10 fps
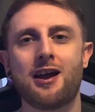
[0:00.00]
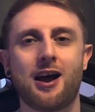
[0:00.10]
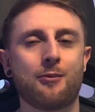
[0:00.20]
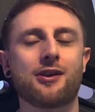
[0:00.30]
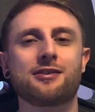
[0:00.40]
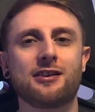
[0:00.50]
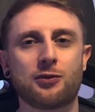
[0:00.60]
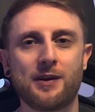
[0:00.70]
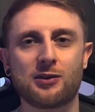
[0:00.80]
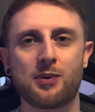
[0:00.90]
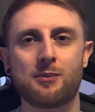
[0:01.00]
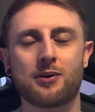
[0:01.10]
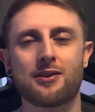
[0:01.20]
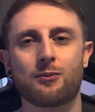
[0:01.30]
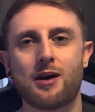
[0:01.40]
and when I did speak to people
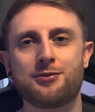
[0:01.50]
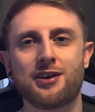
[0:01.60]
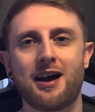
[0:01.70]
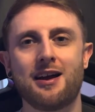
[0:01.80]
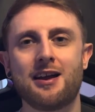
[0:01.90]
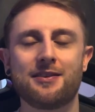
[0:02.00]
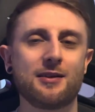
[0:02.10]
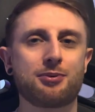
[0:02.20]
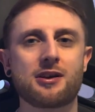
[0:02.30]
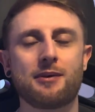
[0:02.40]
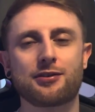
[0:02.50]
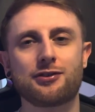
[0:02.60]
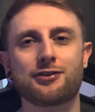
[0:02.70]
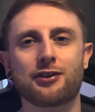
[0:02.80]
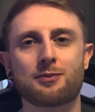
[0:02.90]
on the web chat, they pretty much
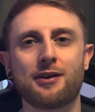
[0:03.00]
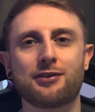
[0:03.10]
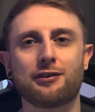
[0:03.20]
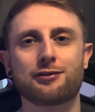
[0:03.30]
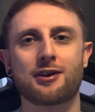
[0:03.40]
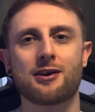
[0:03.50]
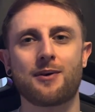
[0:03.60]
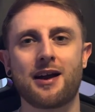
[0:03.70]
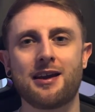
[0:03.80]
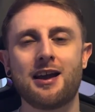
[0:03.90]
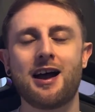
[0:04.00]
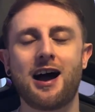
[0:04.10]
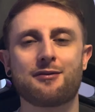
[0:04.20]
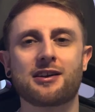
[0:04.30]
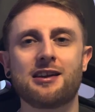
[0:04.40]
just dismissed it straight away,
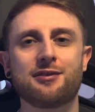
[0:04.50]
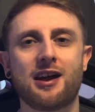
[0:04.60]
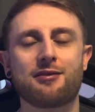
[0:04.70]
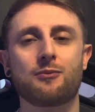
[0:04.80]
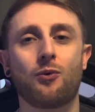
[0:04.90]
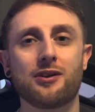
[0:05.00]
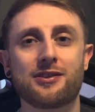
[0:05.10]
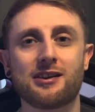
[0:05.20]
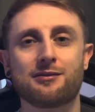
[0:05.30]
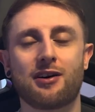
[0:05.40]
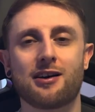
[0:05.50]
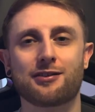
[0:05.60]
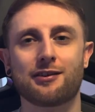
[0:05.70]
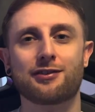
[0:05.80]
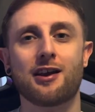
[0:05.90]
having one of the
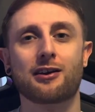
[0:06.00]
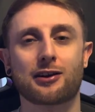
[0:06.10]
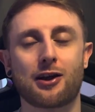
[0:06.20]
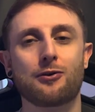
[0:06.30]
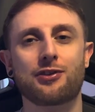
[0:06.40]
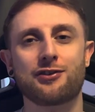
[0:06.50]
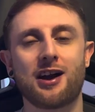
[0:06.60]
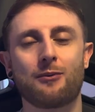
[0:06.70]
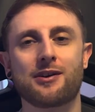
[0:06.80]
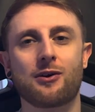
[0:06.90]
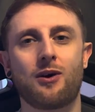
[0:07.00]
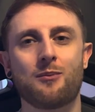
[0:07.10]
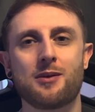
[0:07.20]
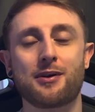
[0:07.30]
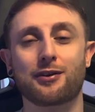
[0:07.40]
advisors close the chat window on
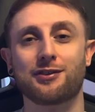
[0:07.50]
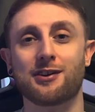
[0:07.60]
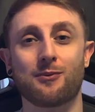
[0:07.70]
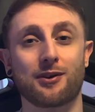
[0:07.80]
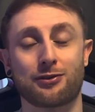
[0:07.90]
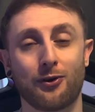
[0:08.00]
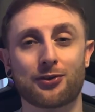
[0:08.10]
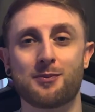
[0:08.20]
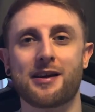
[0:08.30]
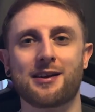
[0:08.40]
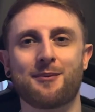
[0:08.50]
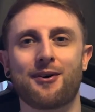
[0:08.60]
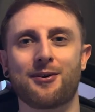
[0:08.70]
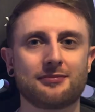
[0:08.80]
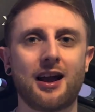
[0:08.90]
me because he didn't want to talk to me
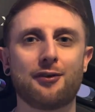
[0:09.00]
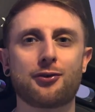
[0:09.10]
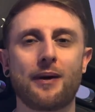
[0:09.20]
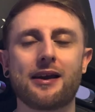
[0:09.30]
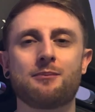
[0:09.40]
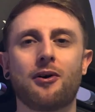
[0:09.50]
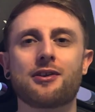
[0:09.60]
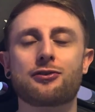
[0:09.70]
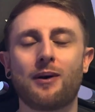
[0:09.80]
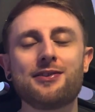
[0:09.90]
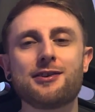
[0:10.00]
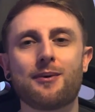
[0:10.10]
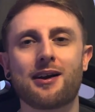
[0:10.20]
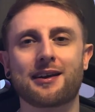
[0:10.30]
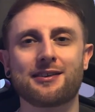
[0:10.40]
anymore. After waiting more than 20
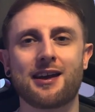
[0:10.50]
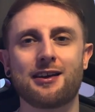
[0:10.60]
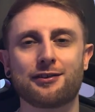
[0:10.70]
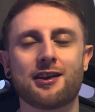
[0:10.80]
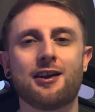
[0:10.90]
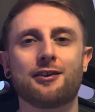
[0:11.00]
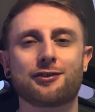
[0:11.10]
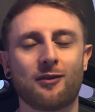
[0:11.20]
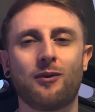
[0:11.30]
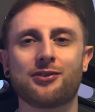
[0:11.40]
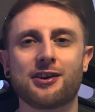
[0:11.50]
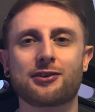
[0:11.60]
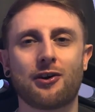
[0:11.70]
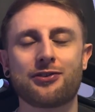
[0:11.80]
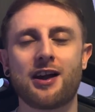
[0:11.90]
working days, someone did
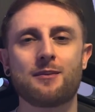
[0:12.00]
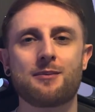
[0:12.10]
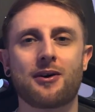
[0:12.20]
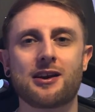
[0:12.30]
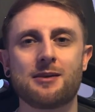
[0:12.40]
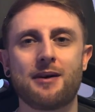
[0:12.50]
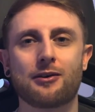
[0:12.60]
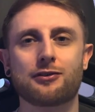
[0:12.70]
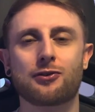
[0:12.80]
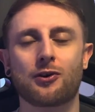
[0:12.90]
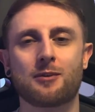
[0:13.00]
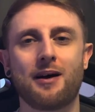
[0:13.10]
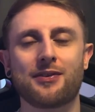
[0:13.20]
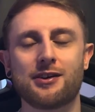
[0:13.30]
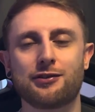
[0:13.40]
contact me by email to talk
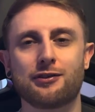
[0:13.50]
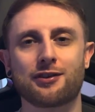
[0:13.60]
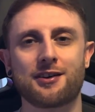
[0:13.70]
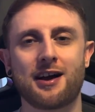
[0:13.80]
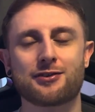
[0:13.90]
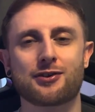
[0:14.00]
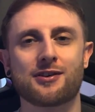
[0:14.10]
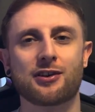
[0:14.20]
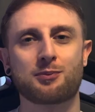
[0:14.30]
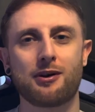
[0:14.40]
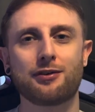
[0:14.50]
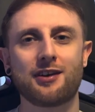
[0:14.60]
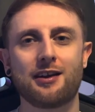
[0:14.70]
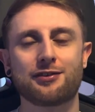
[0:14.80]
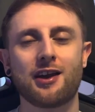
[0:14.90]
about the issues I'd had during this
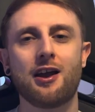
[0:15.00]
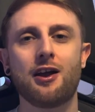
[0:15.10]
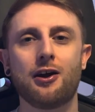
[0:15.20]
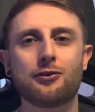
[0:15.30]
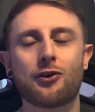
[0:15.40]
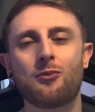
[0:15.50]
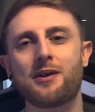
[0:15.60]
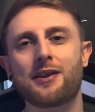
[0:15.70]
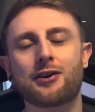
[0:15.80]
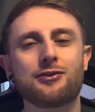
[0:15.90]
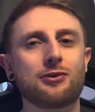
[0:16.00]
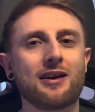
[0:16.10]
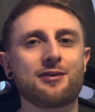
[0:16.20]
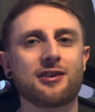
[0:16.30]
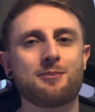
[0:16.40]
process, who told me they couldn't do
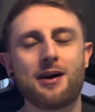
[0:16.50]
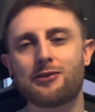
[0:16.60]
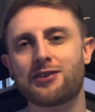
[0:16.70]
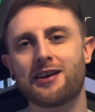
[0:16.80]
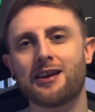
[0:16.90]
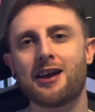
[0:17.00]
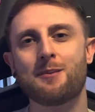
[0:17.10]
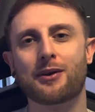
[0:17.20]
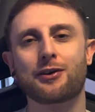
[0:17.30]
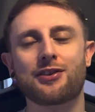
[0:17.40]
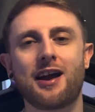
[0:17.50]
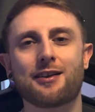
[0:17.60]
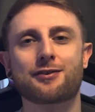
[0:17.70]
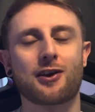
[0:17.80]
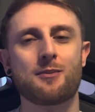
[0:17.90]
anything about it because they
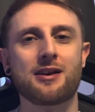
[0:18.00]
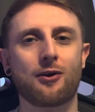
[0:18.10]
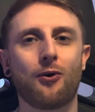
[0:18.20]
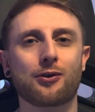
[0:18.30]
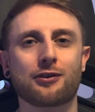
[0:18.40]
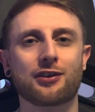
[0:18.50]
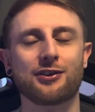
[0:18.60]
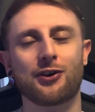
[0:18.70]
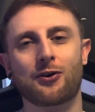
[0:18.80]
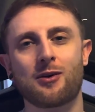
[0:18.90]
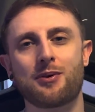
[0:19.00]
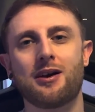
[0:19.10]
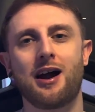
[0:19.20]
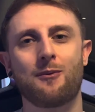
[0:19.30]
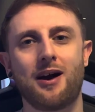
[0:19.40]
had so many orders in Europe
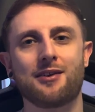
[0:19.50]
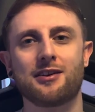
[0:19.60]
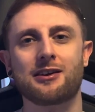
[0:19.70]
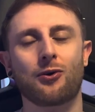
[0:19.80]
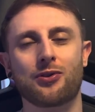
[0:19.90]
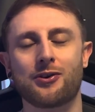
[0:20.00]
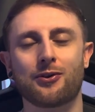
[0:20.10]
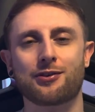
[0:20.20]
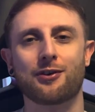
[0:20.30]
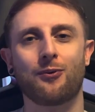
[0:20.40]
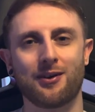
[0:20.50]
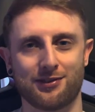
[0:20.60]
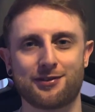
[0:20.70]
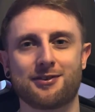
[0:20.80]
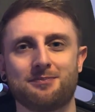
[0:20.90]
and were handling all the orders at
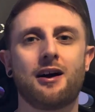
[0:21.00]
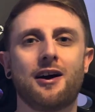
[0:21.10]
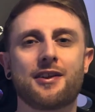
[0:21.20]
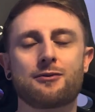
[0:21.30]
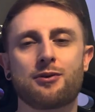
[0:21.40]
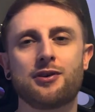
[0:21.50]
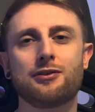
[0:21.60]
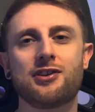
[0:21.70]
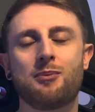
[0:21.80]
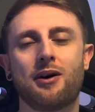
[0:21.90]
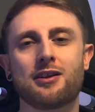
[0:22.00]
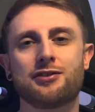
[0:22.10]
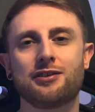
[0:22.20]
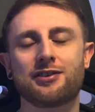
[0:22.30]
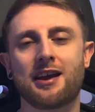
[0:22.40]
once. I then refused the
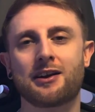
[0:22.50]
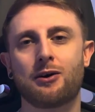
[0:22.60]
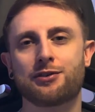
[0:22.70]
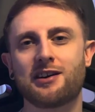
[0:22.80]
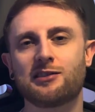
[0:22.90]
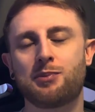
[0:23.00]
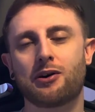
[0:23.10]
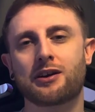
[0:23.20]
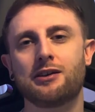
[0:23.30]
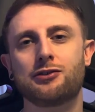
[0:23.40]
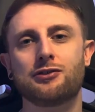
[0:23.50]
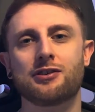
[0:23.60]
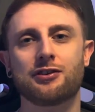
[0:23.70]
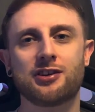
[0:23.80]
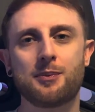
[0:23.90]
apology, saying I was out of pocket due to
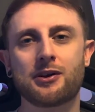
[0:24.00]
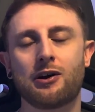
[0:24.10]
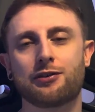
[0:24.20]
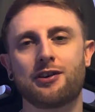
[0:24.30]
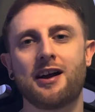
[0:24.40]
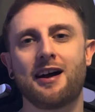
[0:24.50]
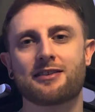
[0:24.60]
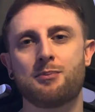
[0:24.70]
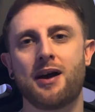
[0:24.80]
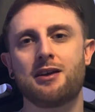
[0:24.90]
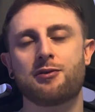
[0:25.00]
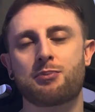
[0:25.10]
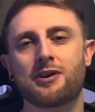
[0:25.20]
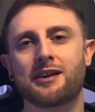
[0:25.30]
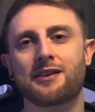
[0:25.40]
the shipping costs I had to pay for
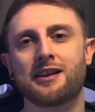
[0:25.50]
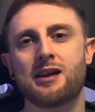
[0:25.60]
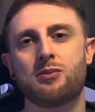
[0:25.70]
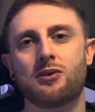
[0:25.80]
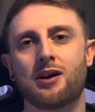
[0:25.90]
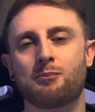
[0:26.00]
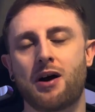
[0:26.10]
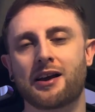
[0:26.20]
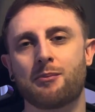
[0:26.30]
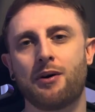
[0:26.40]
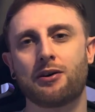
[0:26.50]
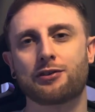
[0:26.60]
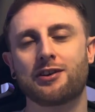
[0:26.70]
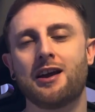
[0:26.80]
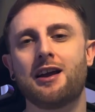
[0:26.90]
printing the label and buying a
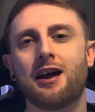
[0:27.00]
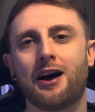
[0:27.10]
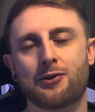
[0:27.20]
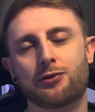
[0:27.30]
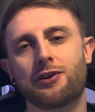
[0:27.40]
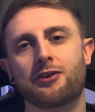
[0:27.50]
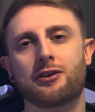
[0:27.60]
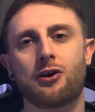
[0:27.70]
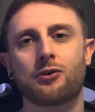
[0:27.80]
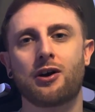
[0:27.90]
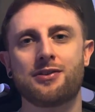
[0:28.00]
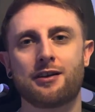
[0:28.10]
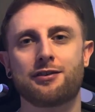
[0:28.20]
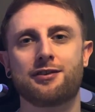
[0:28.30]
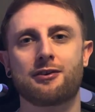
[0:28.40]
box, and also the long
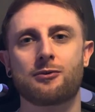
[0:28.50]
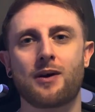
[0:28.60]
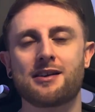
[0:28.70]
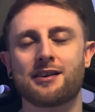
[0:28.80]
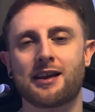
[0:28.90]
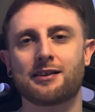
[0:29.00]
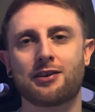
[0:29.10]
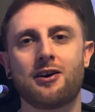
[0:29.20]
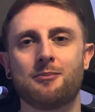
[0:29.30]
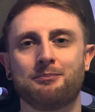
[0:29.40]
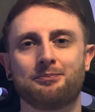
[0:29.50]
unnecessary wait delayed time.